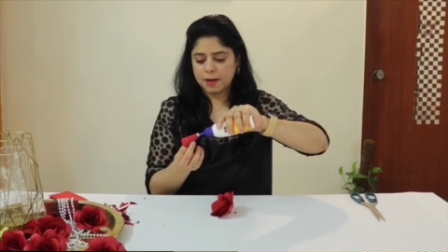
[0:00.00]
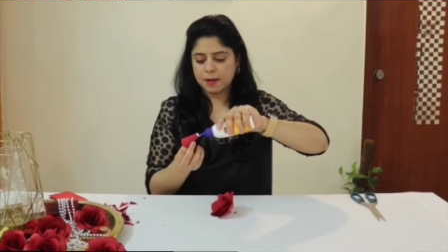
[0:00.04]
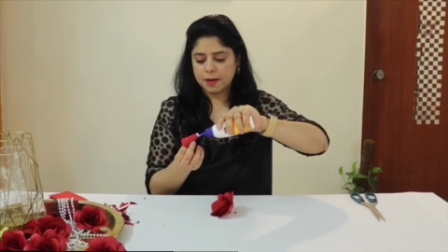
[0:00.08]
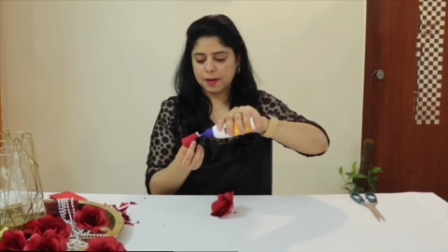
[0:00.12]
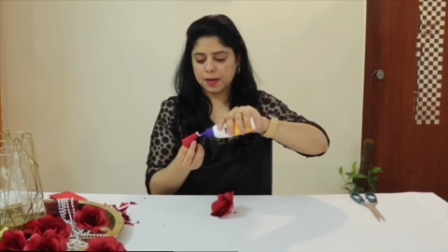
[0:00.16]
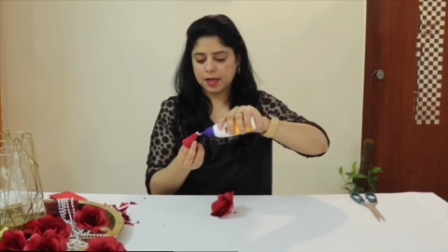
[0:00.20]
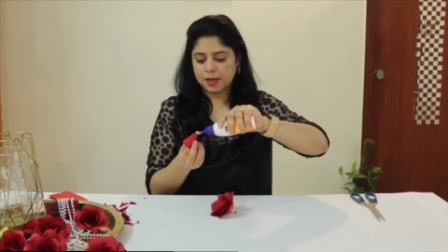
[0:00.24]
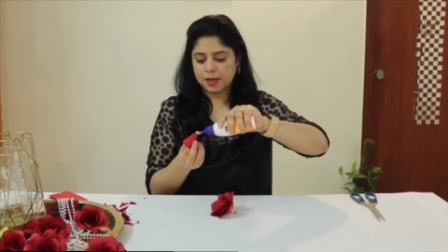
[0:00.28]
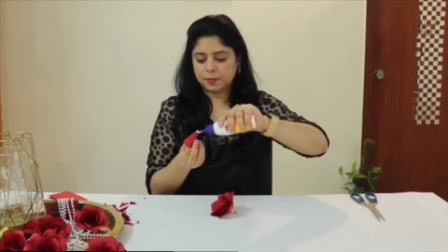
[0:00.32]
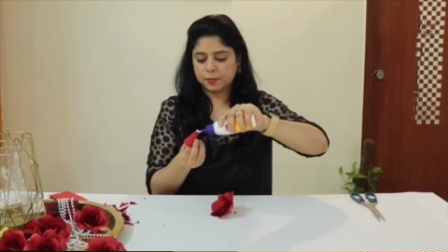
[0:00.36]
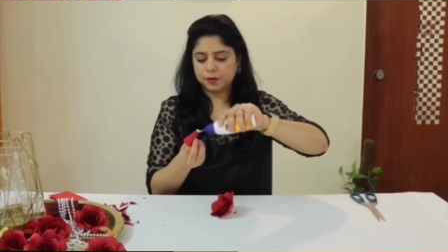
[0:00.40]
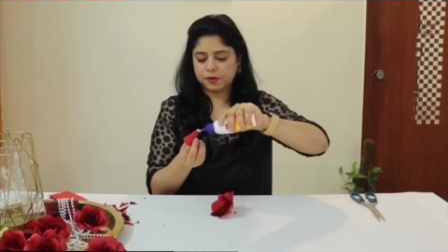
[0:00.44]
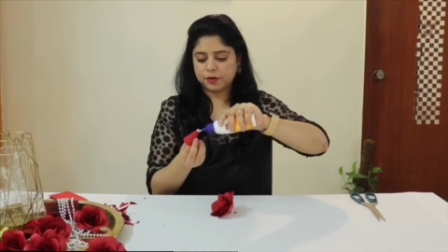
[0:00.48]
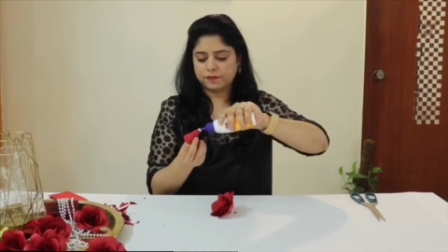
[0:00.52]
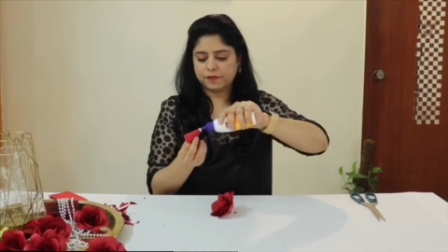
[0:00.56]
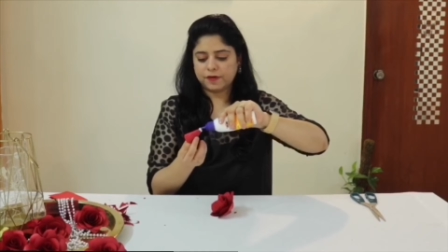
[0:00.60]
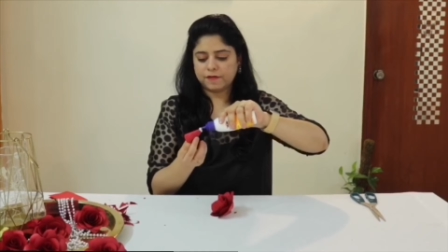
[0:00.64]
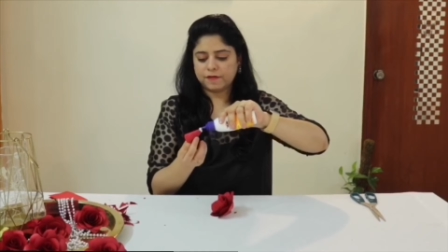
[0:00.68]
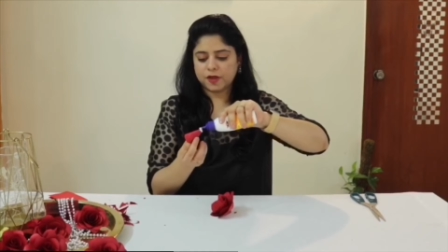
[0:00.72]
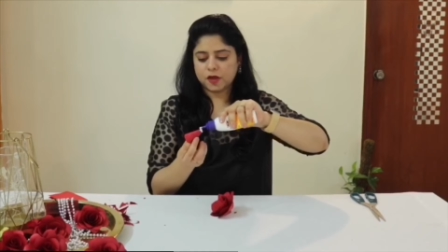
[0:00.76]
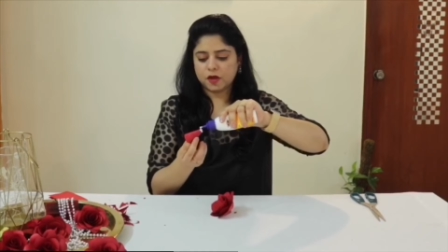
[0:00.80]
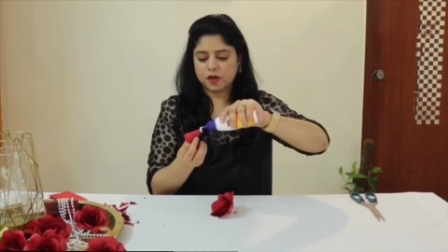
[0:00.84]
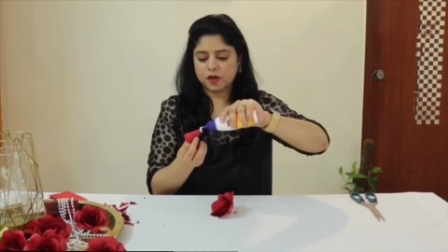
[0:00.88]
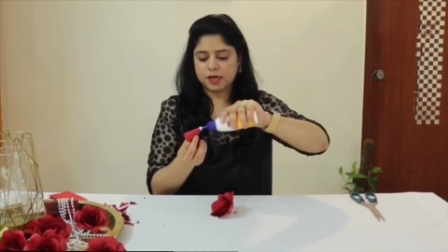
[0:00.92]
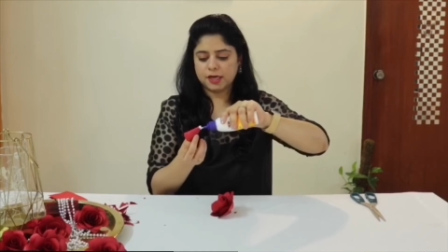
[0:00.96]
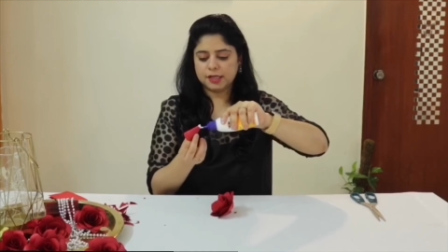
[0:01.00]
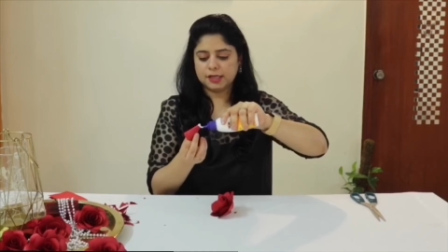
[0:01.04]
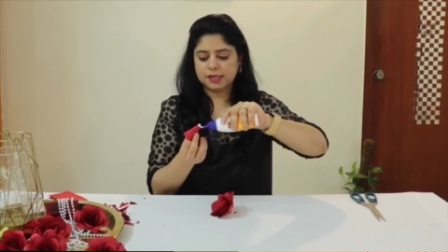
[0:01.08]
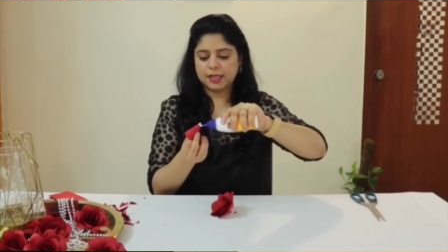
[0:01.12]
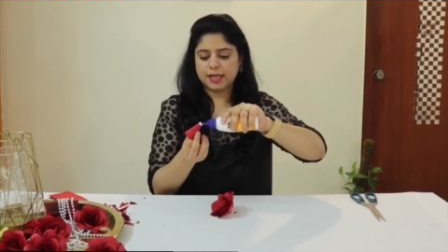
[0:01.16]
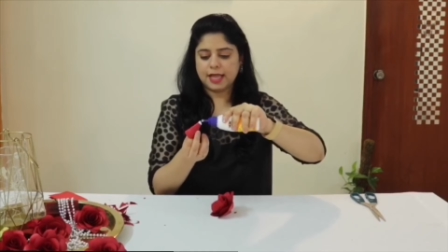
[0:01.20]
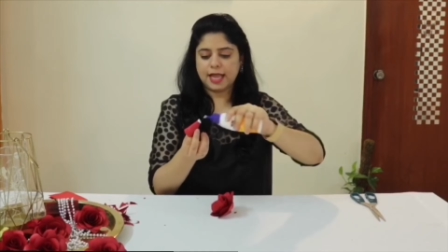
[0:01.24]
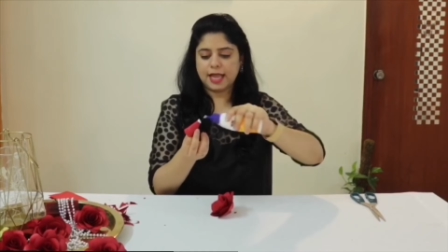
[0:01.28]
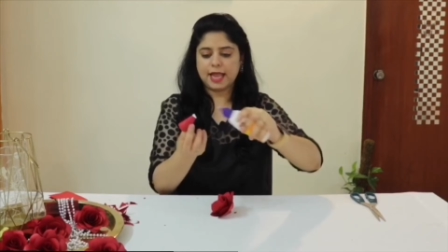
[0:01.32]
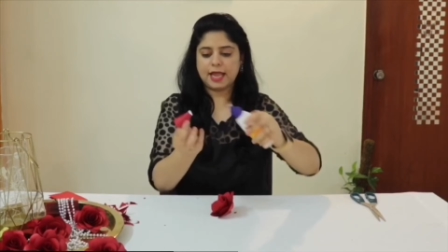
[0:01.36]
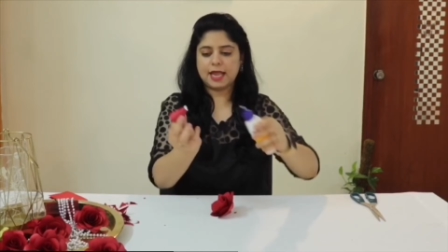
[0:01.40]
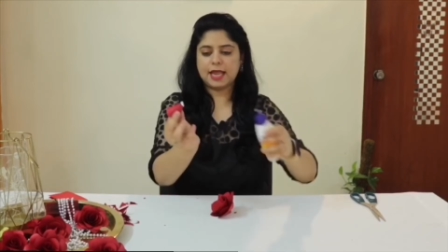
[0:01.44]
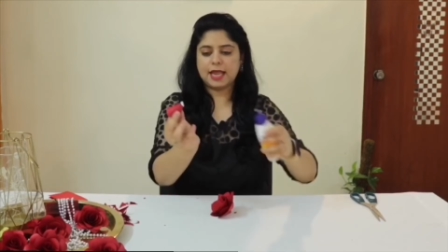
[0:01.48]
put a Fevicol
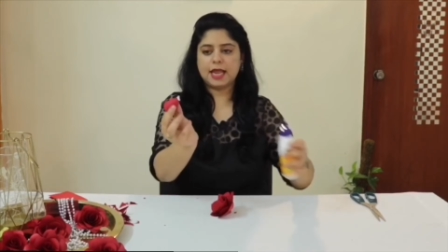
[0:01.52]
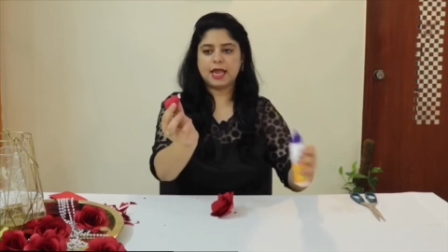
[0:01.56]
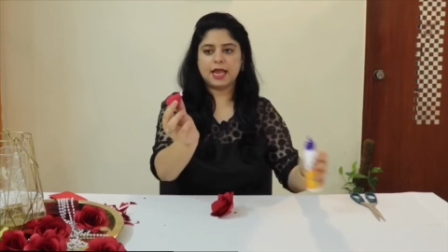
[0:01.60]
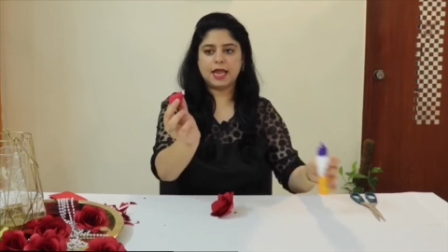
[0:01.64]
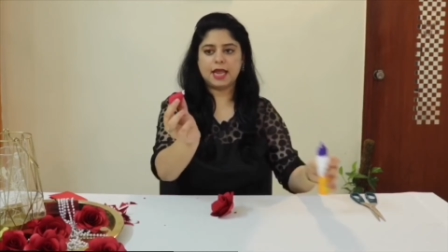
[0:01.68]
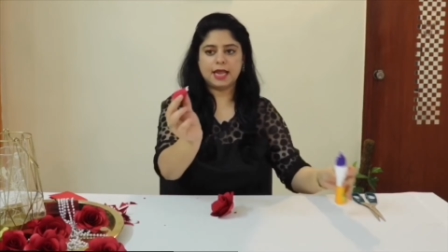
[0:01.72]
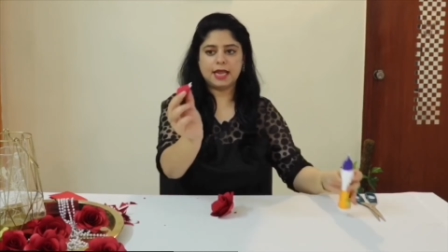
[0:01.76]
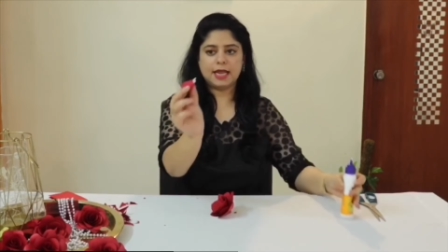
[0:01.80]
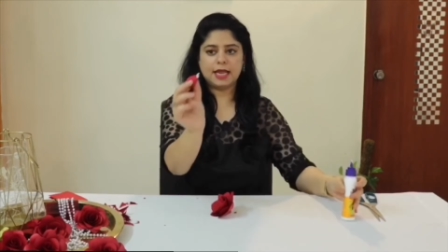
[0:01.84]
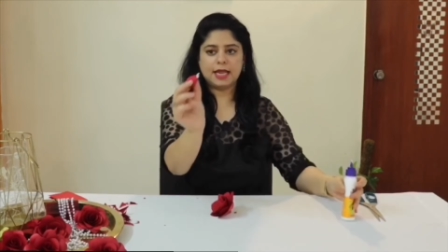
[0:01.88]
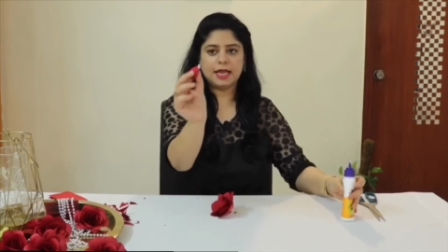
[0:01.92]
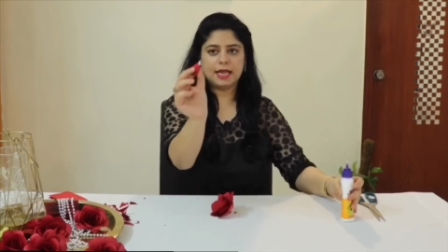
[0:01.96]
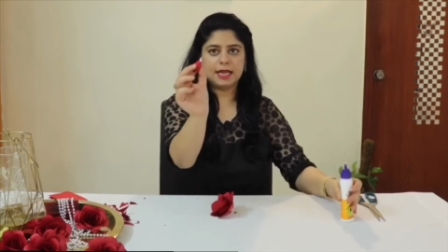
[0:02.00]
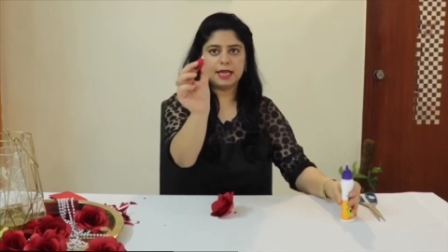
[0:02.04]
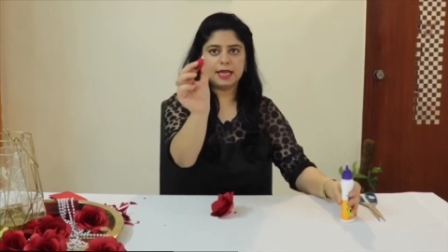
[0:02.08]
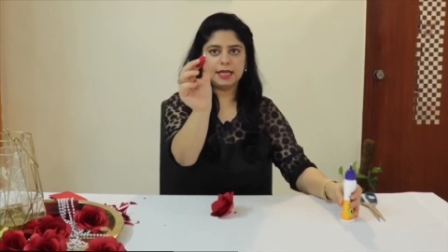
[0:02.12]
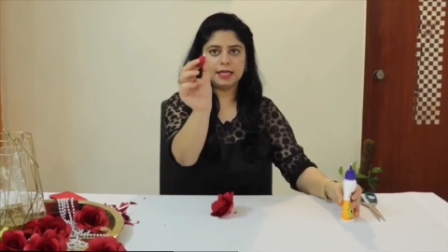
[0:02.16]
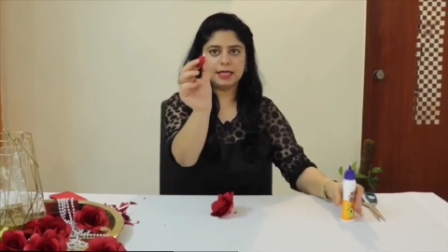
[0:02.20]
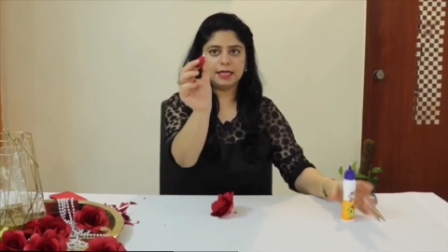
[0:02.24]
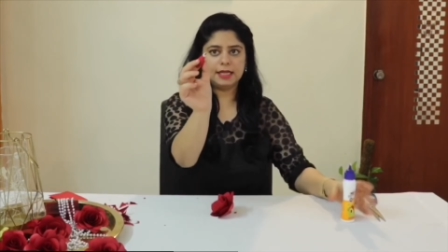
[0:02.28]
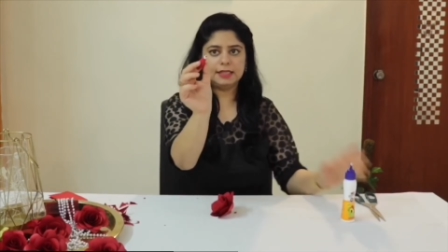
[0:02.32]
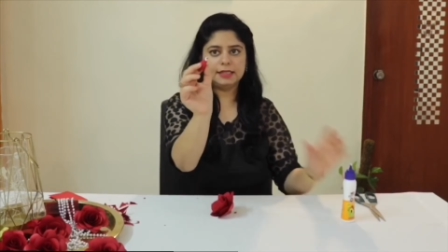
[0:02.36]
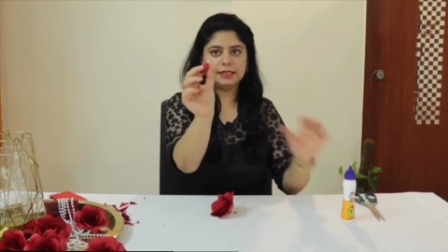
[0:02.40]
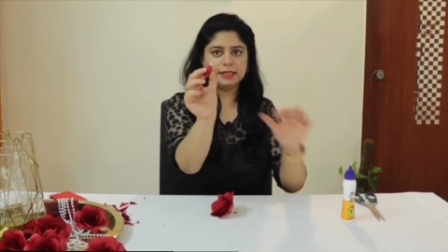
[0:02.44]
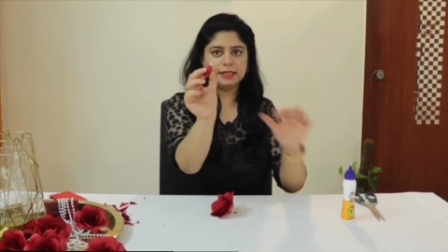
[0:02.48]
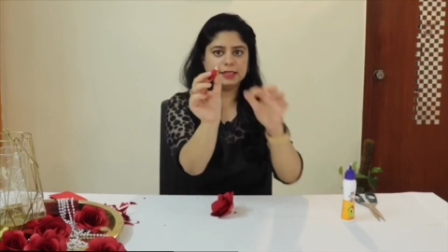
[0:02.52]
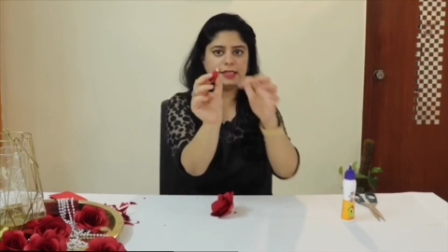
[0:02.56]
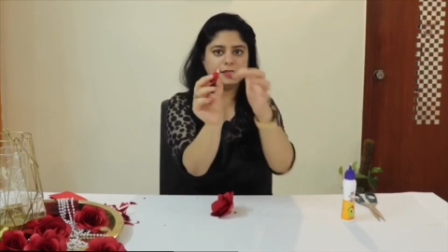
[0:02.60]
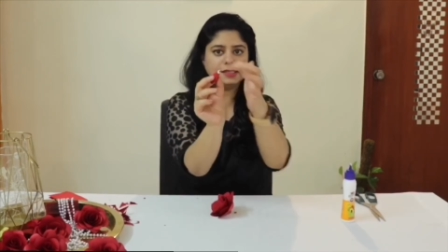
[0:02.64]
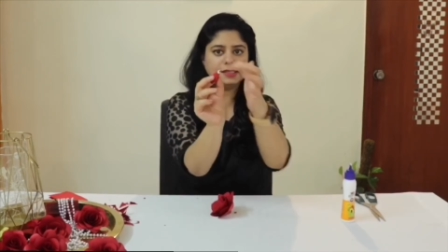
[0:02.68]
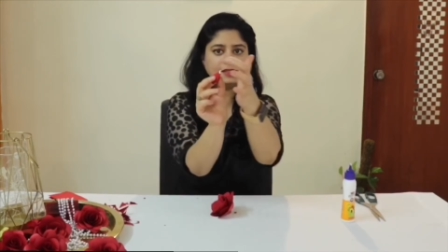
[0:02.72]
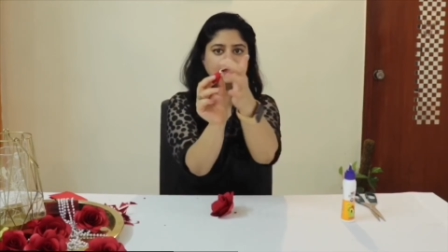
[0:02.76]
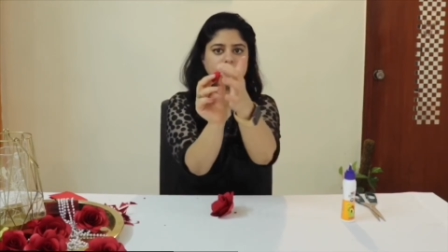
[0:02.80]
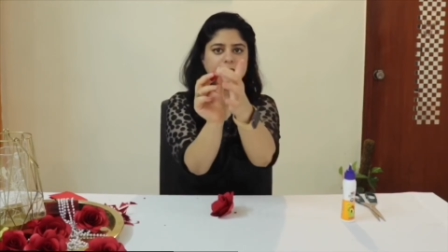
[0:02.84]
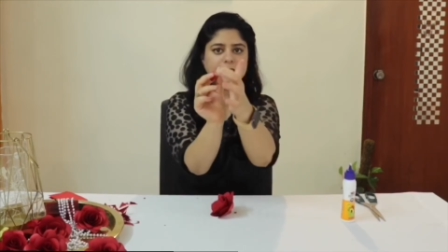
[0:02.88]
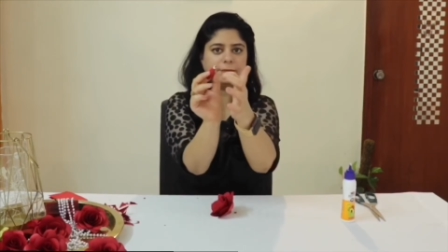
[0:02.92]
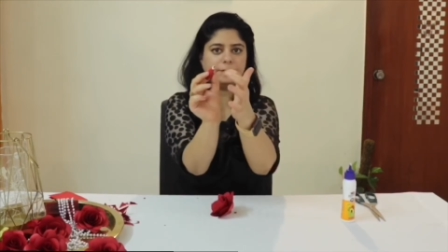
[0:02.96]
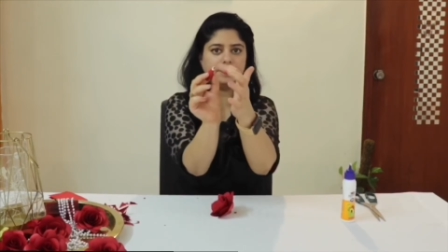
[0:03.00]
in this
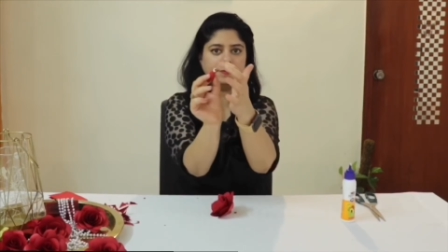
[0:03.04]
tip,